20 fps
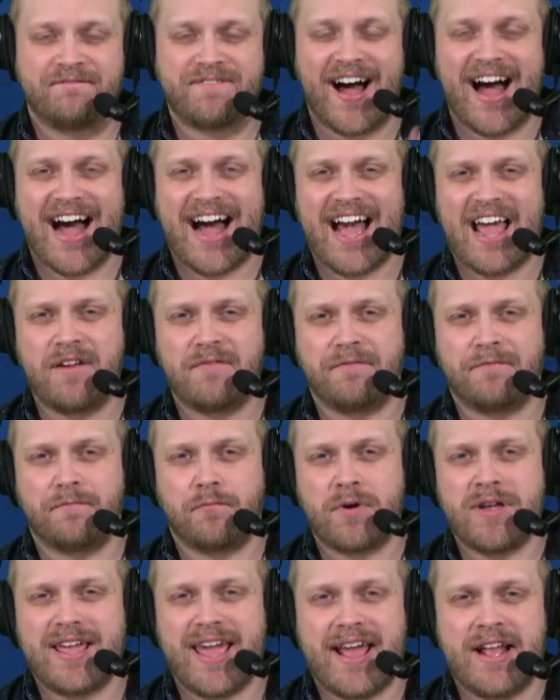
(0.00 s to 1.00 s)
five
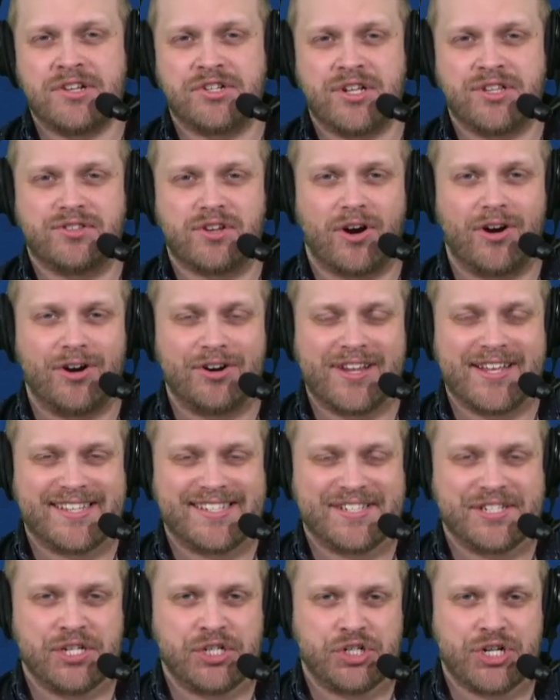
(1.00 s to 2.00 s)
free agent
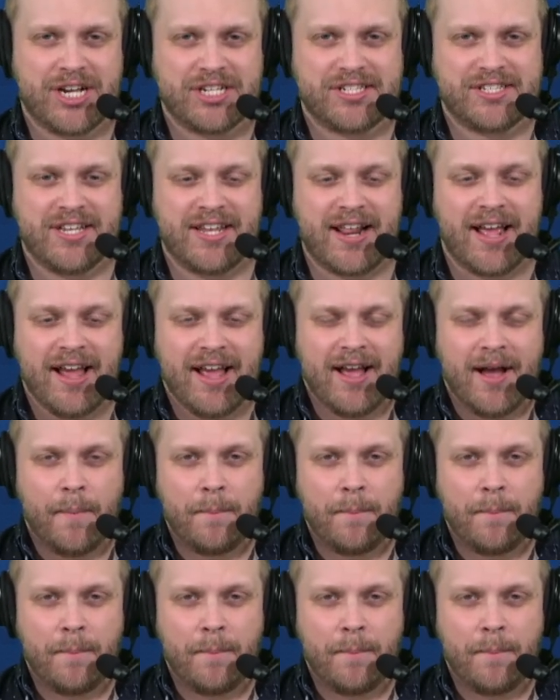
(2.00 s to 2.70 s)
targets suggested